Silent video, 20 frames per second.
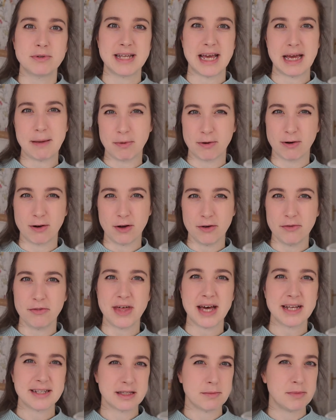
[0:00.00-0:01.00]
tablecloth.
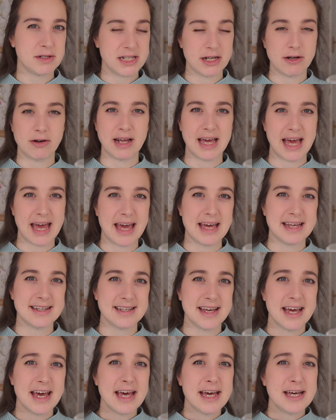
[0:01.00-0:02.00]
That's the material it is.